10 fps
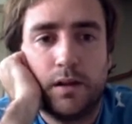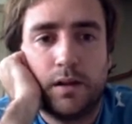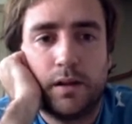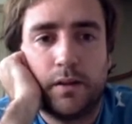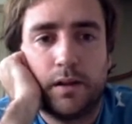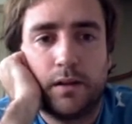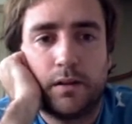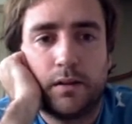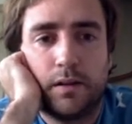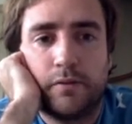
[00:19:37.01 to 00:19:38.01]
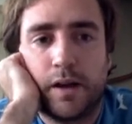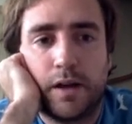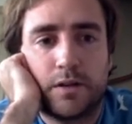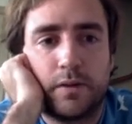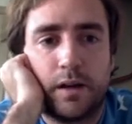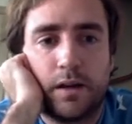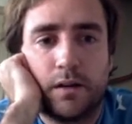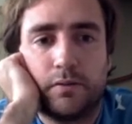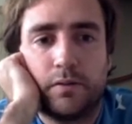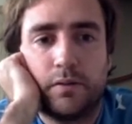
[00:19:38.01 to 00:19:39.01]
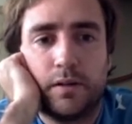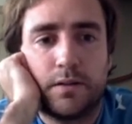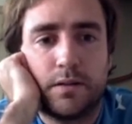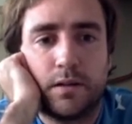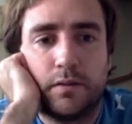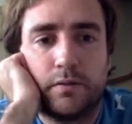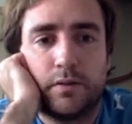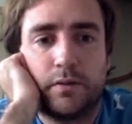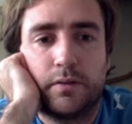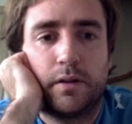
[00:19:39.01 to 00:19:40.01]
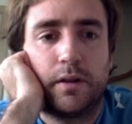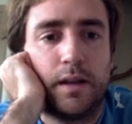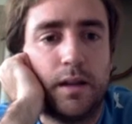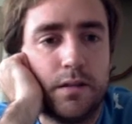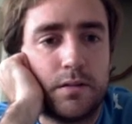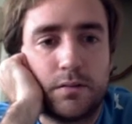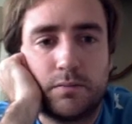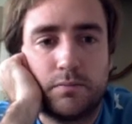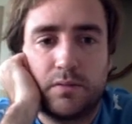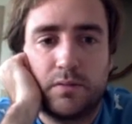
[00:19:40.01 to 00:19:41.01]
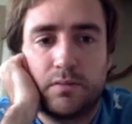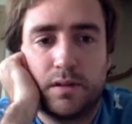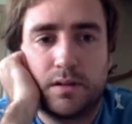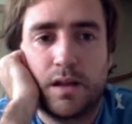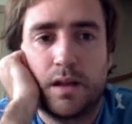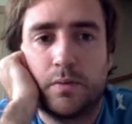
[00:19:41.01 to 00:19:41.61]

And then leave graduating interval, easy interval, and starting ease the same.